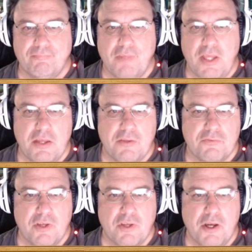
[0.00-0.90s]

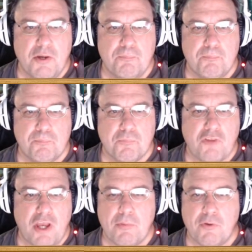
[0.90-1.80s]
and
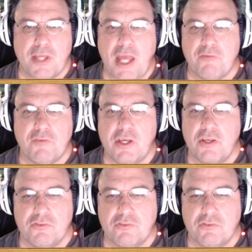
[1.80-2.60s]
cyber cafes,